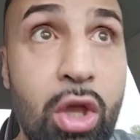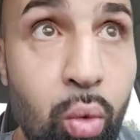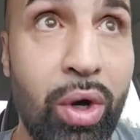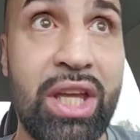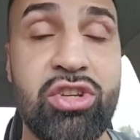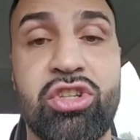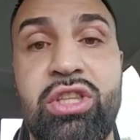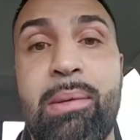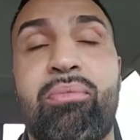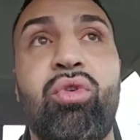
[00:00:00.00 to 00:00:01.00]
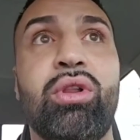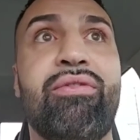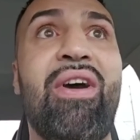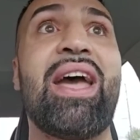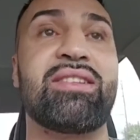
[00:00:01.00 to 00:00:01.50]
where he can just dip really
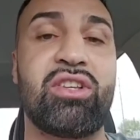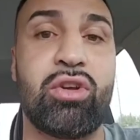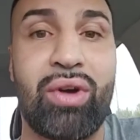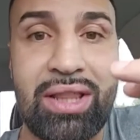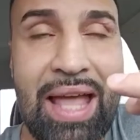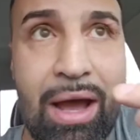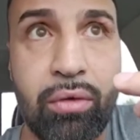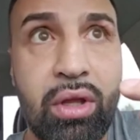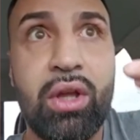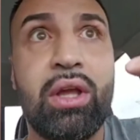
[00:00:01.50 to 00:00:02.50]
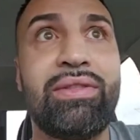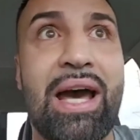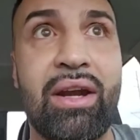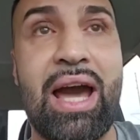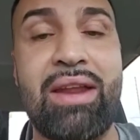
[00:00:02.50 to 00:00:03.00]
fast because he's already down
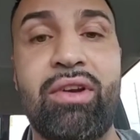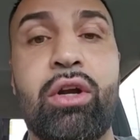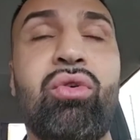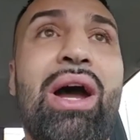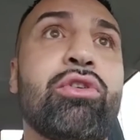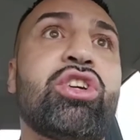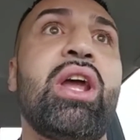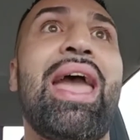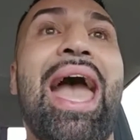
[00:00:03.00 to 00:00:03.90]
kind of in a crouch.